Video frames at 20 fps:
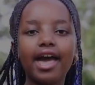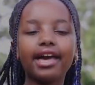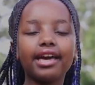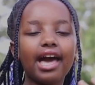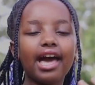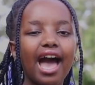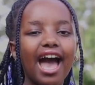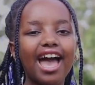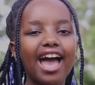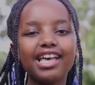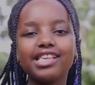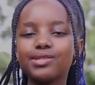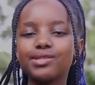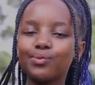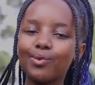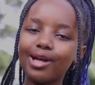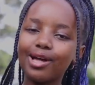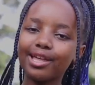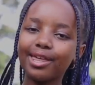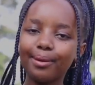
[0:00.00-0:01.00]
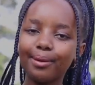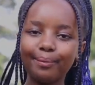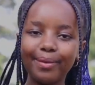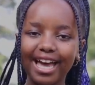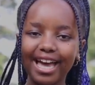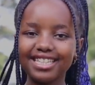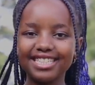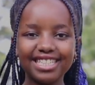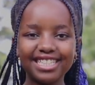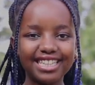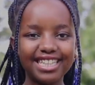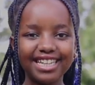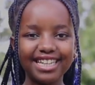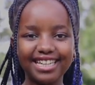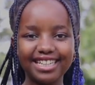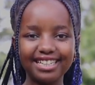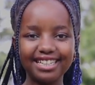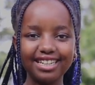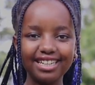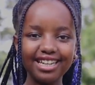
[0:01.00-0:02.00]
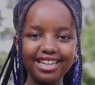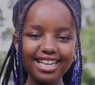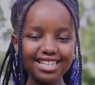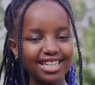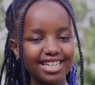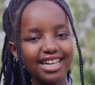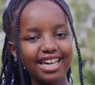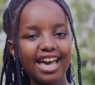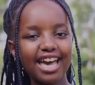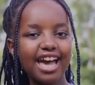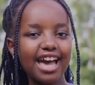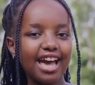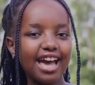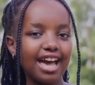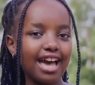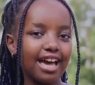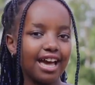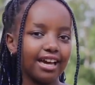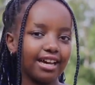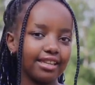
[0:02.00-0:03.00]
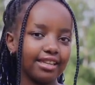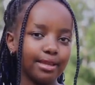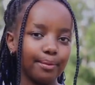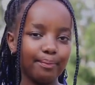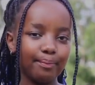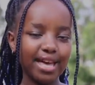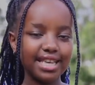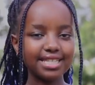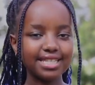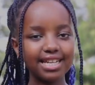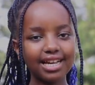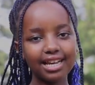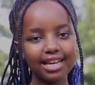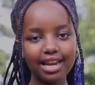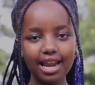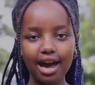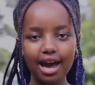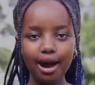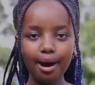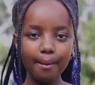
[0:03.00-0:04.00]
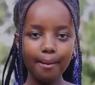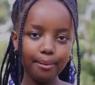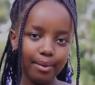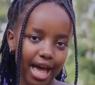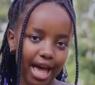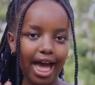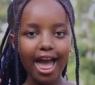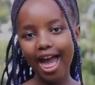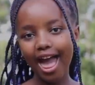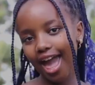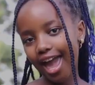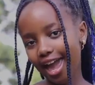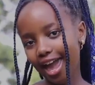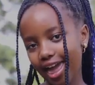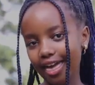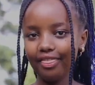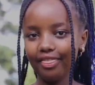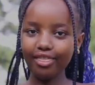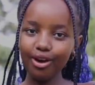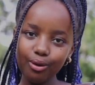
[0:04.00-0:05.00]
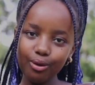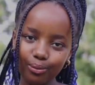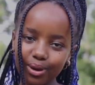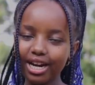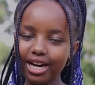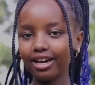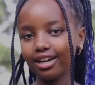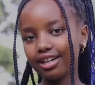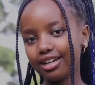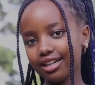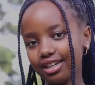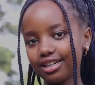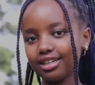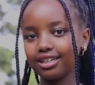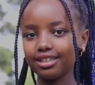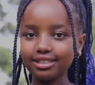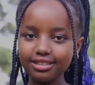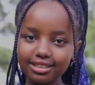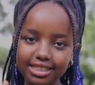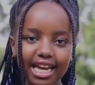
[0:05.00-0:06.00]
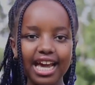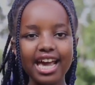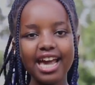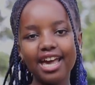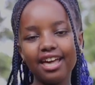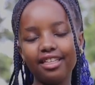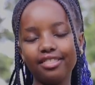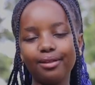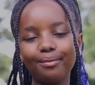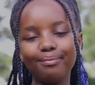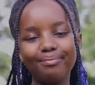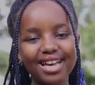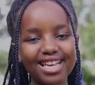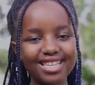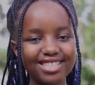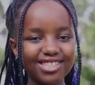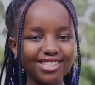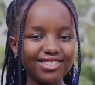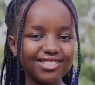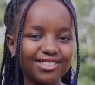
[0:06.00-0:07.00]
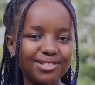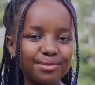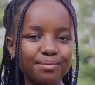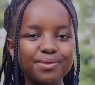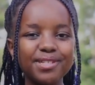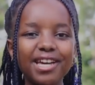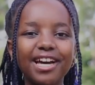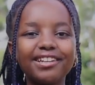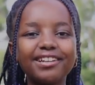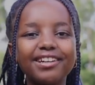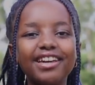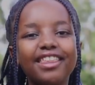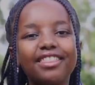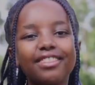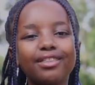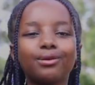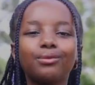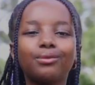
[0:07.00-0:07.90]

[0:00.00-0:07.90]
guys, welcome back to the Glitter Gang, the best club in the world and the best YouTube channel in the